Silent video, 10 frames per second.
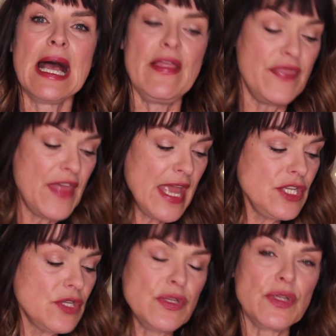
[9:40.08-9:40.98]
And
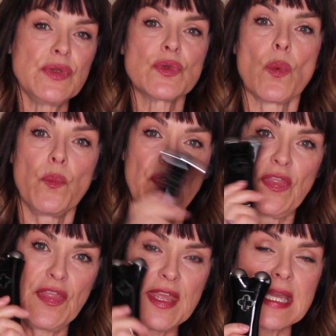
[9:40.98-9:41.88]
then you use
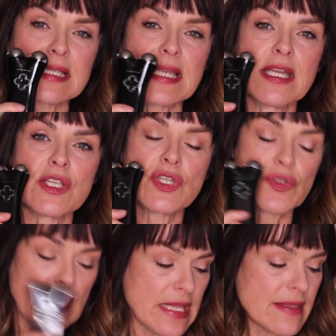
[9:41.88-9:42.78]
this and it
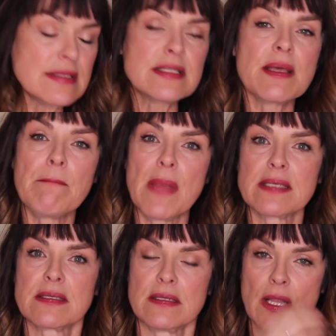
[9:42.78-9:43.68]
strengthens the
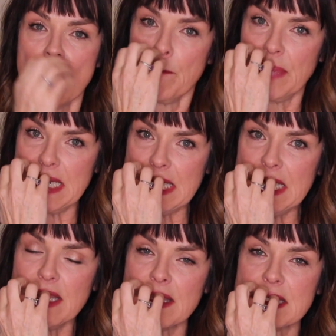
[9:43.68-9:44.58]
muscle
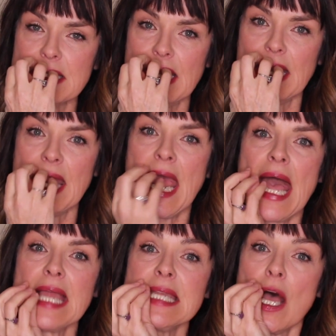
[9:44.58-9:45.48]
beneath the skin
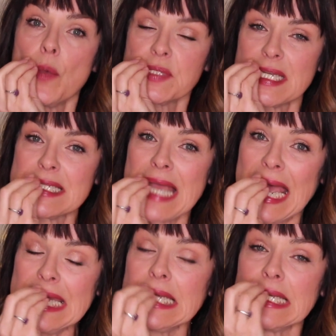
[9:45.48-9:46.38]
and helps to
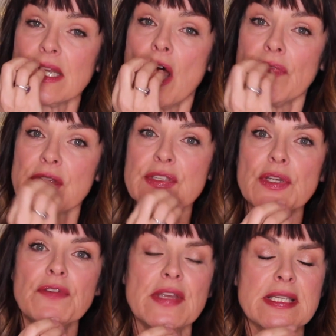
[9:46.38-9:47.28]
tighten it on the
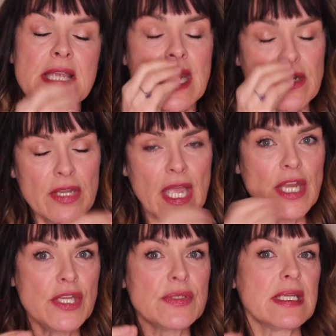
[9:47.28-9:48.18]
surface. Now you got
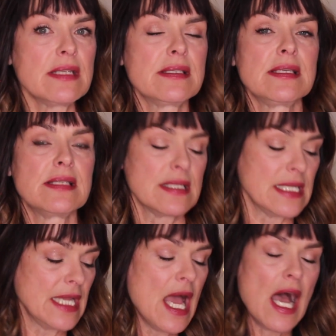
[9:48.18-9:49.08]
to use it
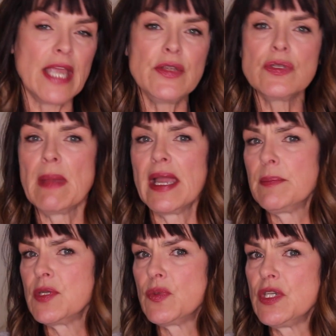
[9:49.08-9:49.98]
consistently. I use
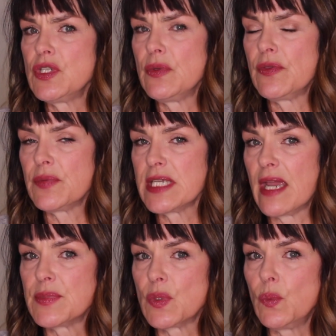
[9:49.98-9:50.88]
mine between two and three
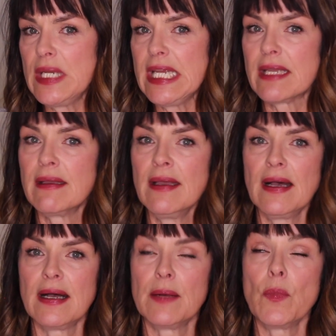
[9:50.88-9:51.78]
times a week
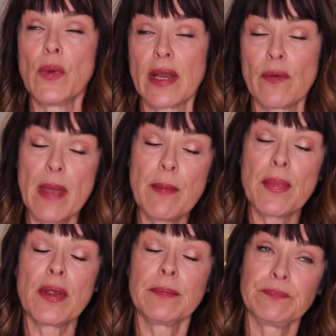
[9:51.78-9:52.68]
um, when I
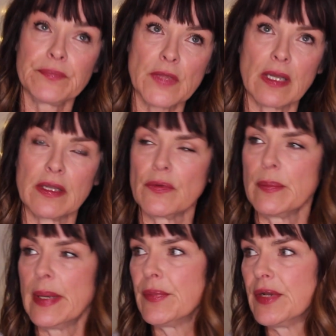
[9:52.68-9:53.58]
remember, not good at
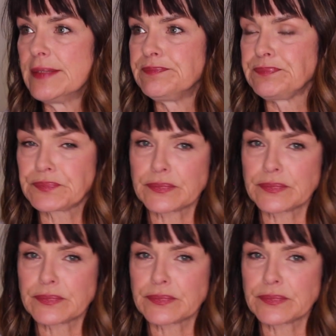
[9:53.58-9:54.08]
remembering,